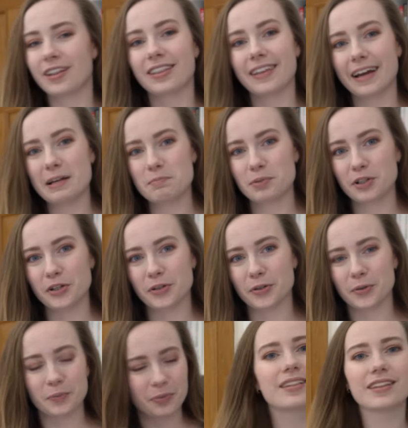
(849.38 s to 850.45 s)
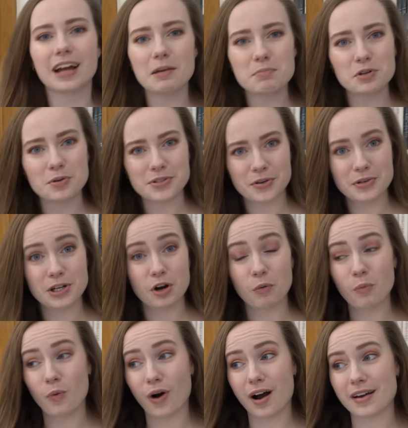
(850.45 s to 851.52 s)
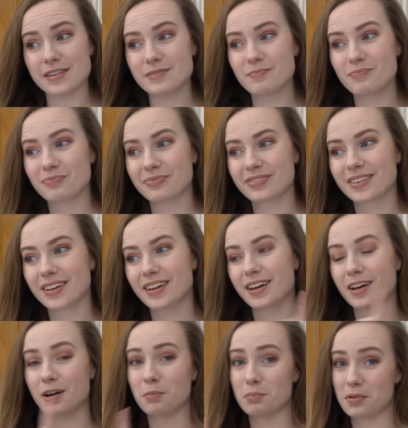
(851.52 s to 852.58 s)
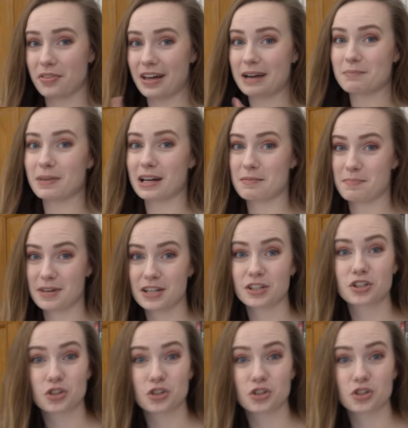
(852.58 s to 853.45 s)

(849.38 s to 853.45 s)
Light blue. Light blue is only on one, but that might be a